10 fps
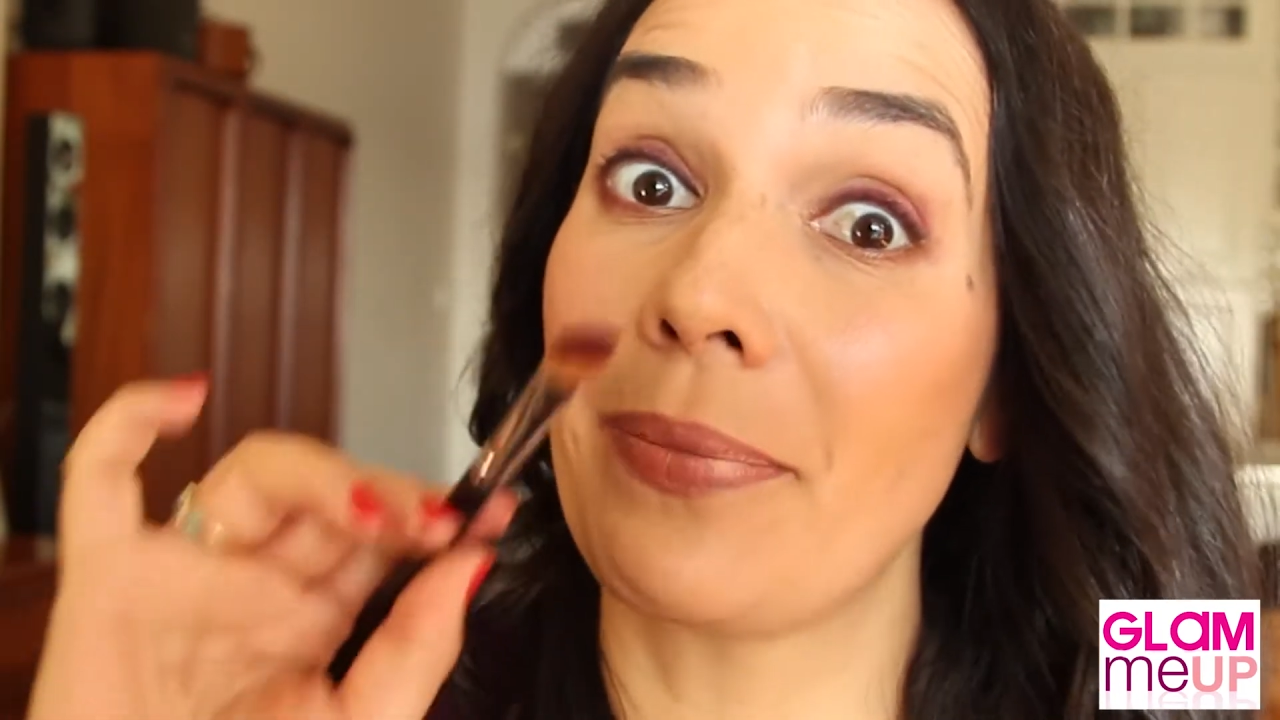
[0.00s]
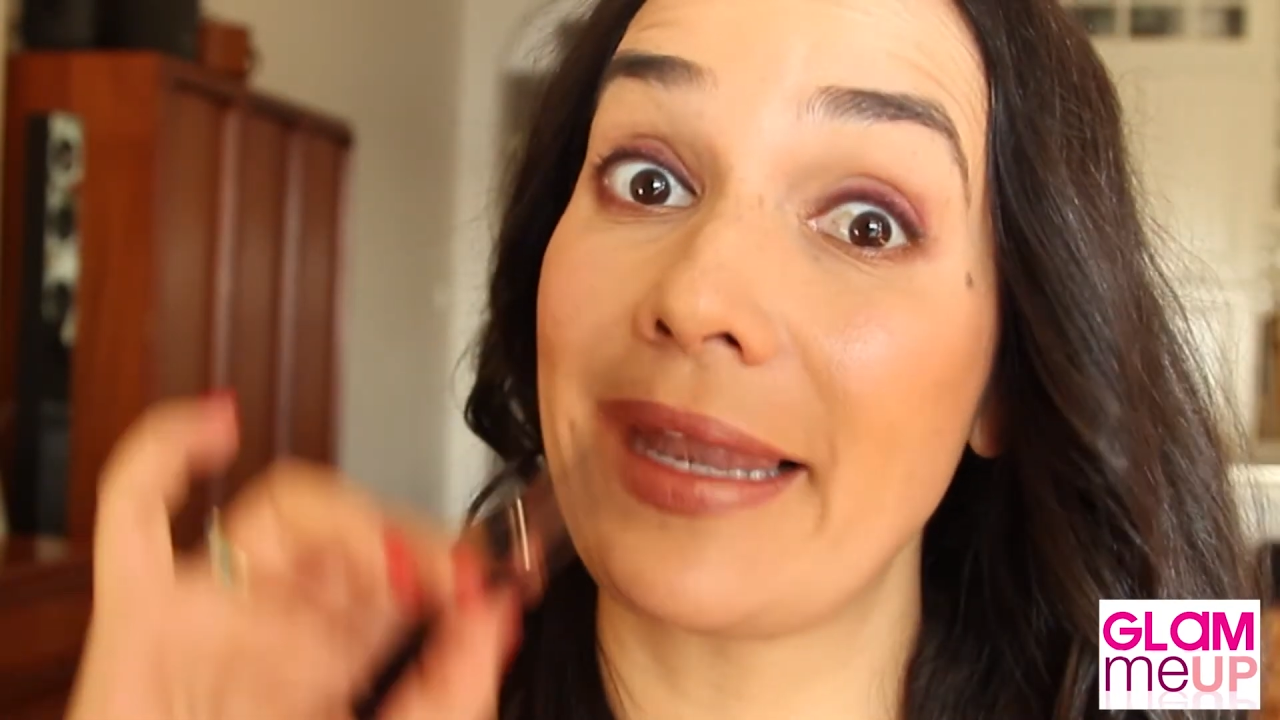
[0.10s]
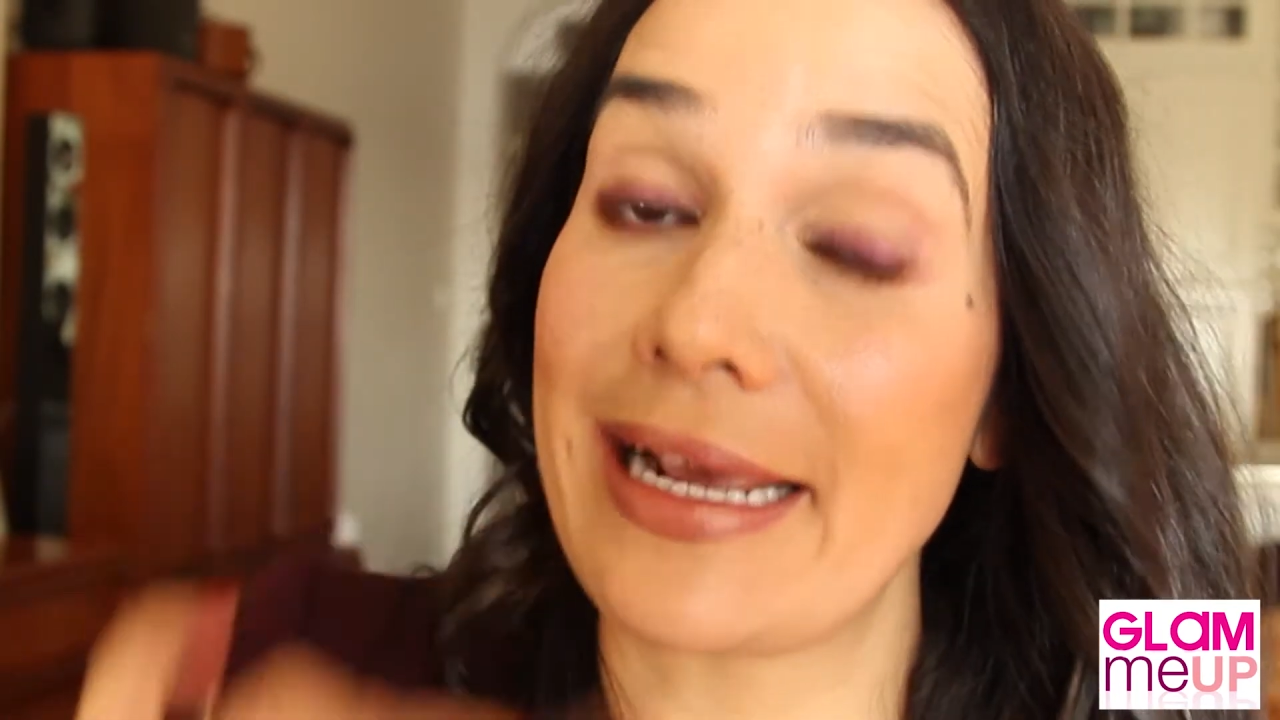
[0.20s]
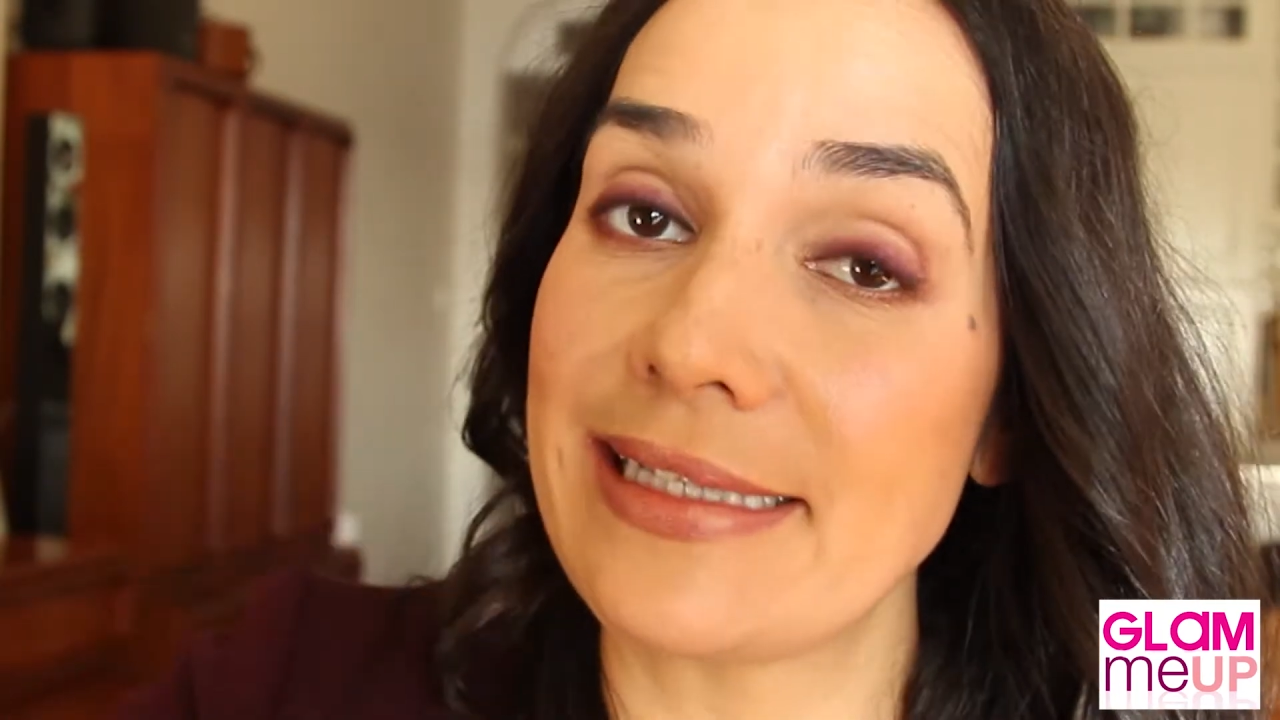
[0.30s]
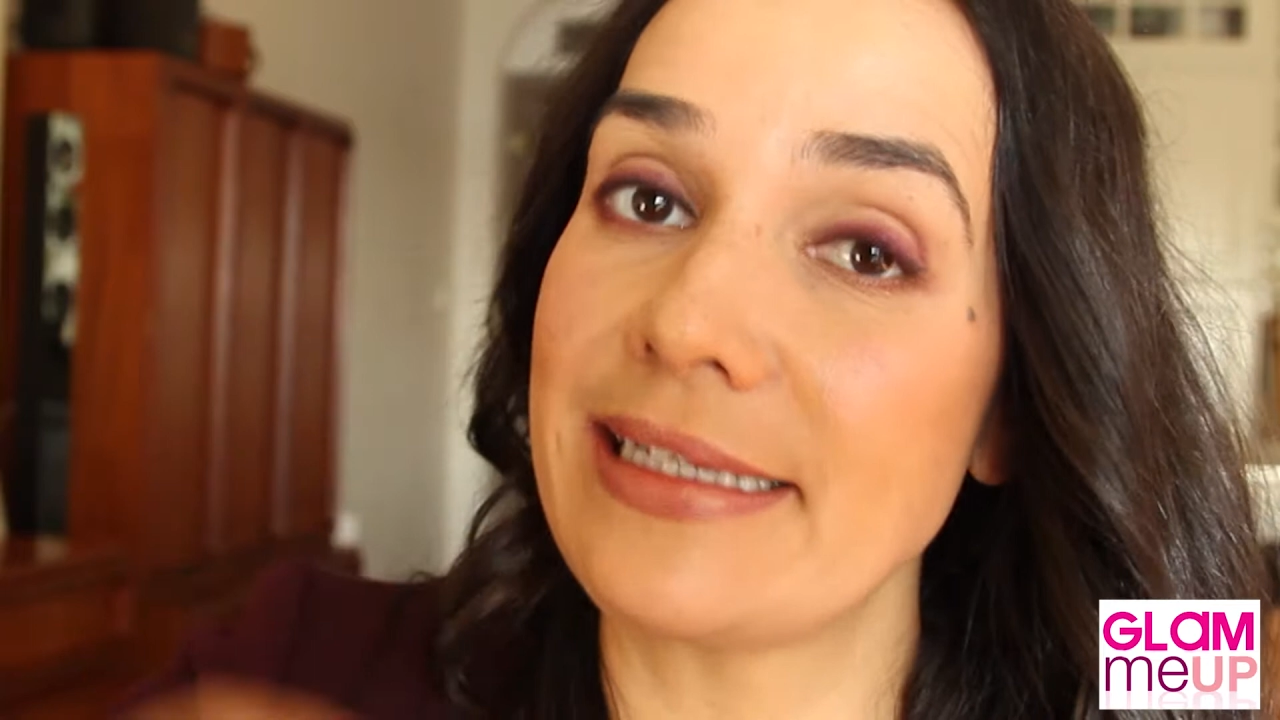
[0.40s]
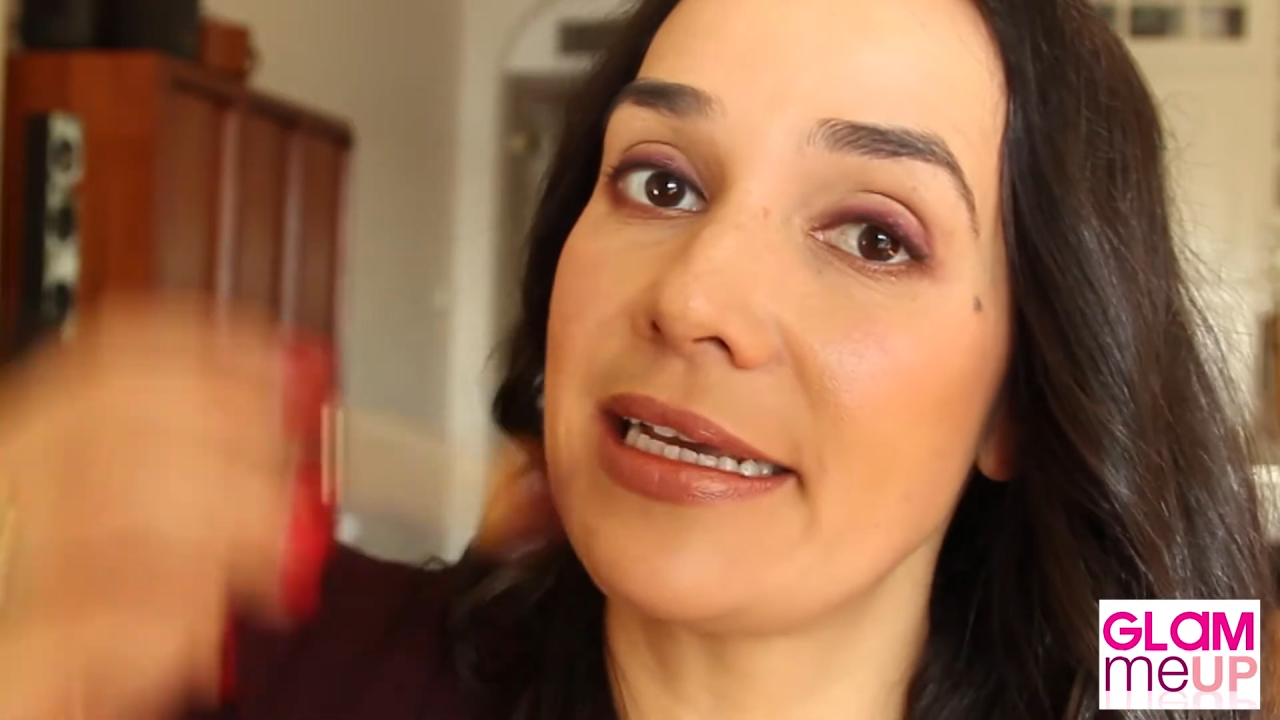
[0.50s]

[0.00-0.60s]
placing